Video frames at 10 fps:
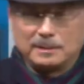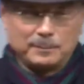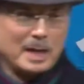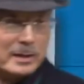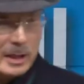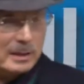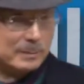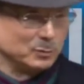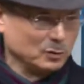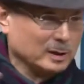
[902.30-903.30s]
to buy
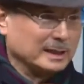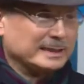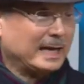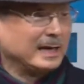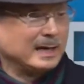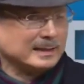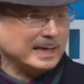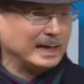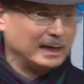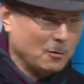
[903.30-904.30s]
products to get a
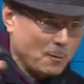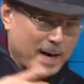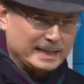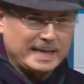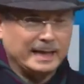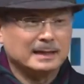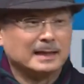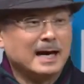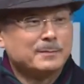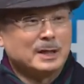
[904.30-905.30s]
promotion in
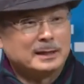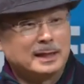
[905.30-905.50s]
mastership,